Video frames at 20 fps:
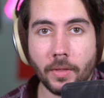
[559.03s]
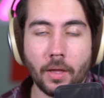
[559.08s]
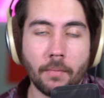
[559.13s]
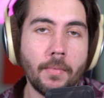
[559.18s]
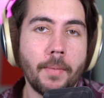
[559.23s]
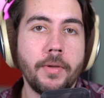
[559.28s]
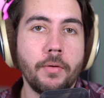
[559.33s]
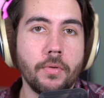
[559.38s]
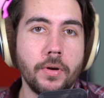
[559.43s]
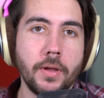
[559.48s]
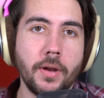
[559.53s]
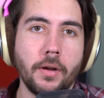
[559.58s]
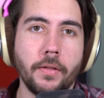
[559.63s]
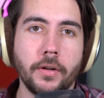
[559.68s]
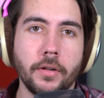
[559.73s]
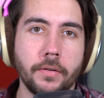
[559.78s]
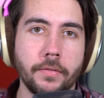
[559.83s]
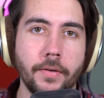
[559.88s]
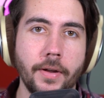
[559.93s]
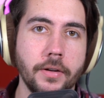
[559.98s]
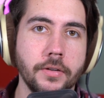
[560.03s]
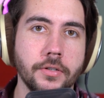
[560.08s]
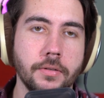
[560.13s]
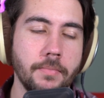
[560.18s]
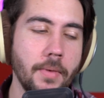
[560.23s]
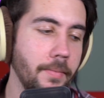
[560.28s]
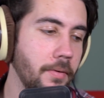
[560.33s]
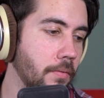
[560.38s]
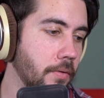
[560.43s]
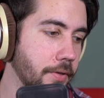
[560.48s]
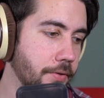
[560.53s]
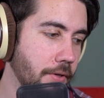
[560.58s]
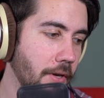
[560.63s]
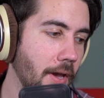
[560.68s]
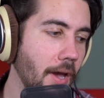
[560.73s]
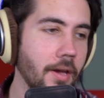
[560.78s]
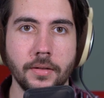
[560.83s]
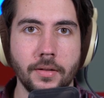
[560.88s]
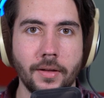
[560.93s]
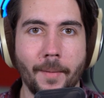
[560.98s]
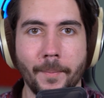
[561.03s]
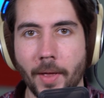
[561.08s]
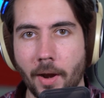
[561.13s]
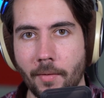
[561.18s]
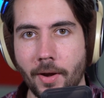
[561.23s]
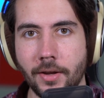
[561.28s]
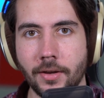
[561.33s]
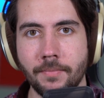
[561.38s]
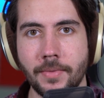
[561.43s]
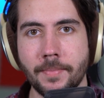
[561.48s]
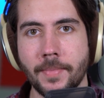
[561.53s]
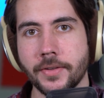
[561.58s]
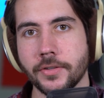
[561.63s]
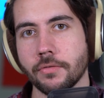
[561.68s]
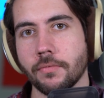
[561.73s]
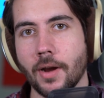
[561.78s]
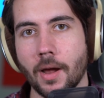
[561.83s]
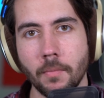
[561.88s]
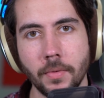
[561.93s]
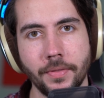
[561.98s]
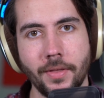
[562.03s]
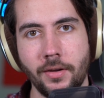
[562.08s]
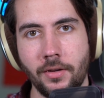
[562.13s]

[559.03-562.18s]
and maybe you want to get a little revenge. Maybe you want to say, hey, I'm not ready to be messed around with